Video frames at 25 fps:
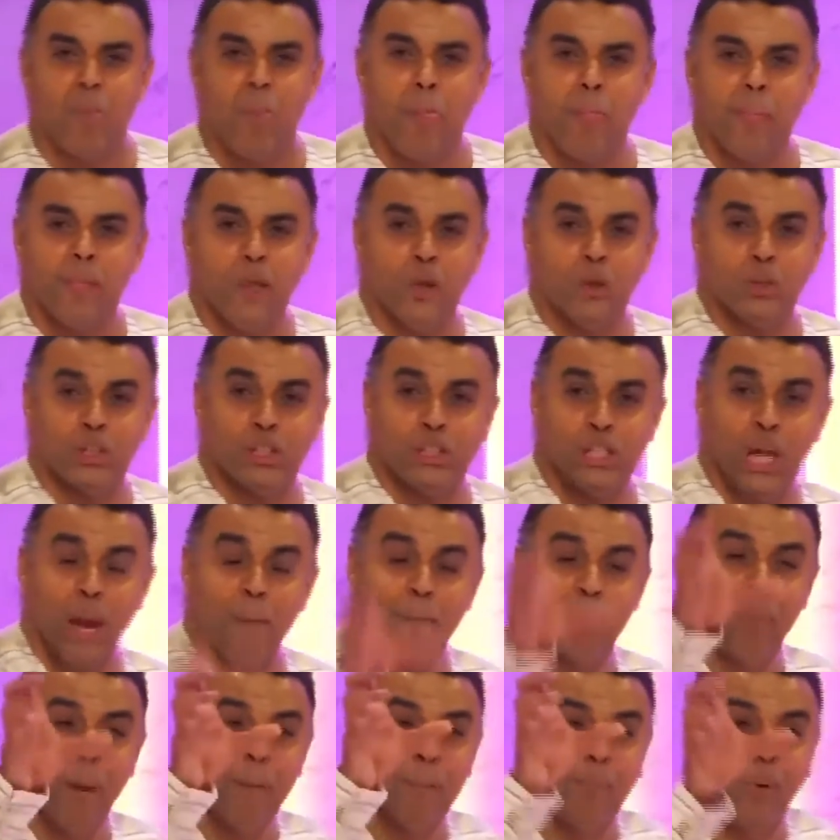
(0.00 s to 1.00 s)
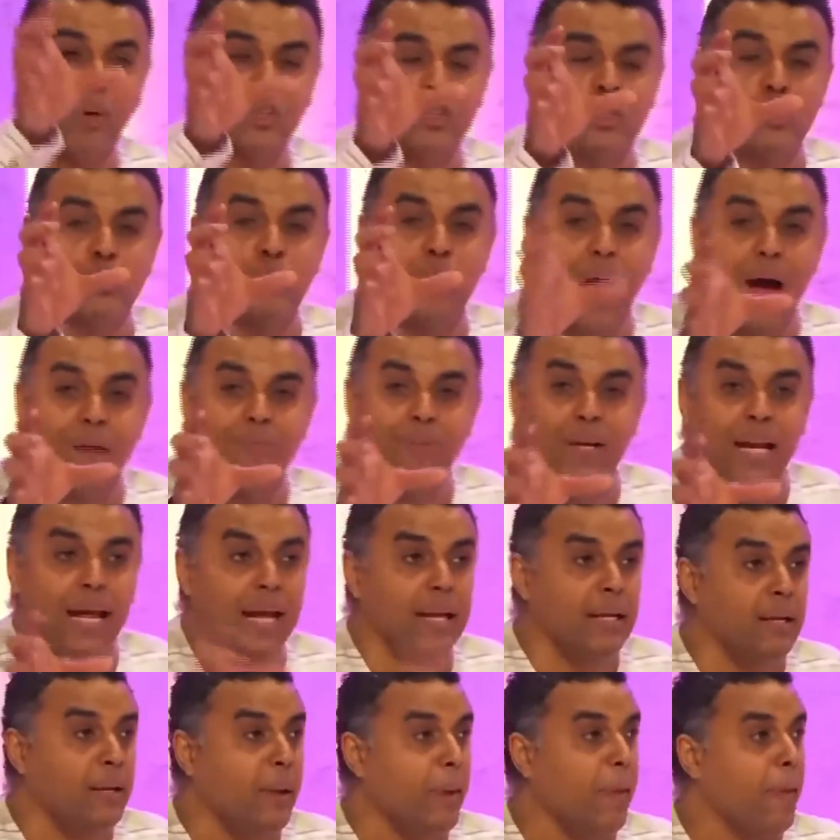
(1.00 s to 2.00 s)
You see people traveling
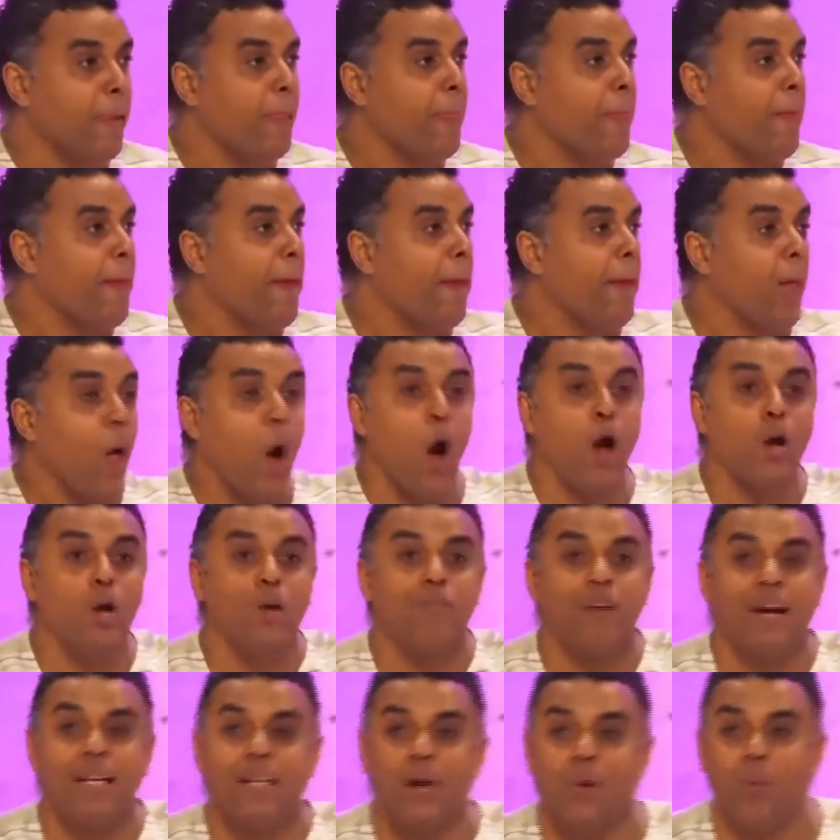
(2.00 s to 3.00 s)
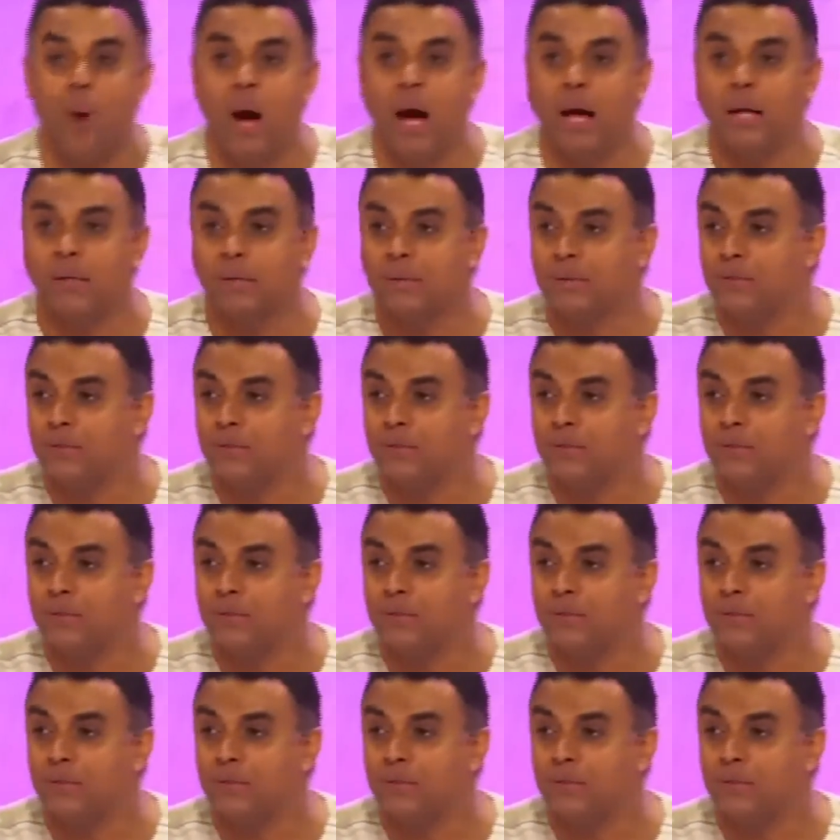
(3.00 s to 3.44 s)
all over the world,